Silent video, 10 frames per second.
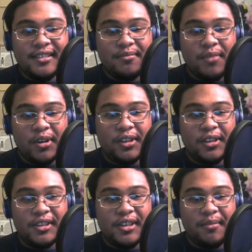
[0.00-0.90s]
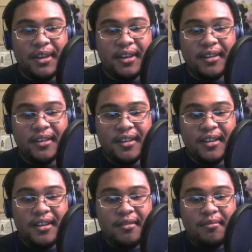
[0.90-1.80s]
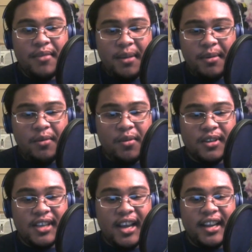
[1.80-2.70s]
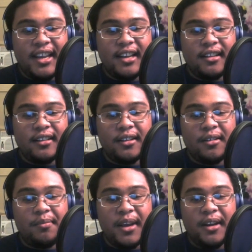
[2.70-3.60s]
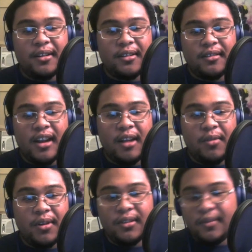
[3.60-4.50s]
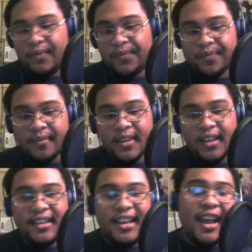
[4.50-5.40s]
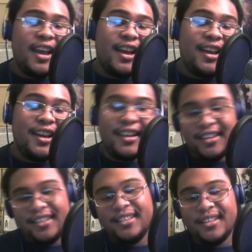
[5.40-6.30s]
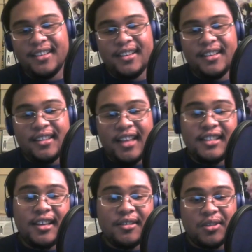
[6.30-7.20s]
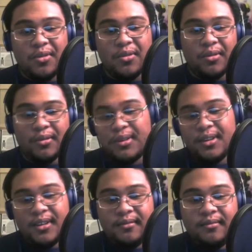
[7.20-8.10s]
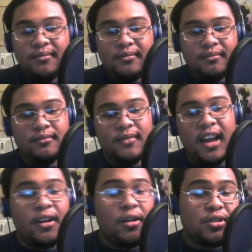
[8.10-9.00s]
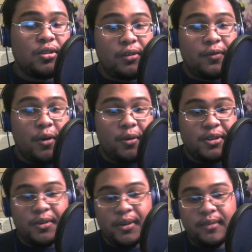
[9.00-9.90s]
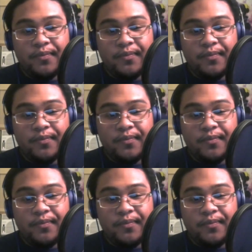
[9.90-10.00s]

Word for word: Monika looks at me. Maybe once I get a little better, I will. Yay! That sounds cool. I also look forward to it.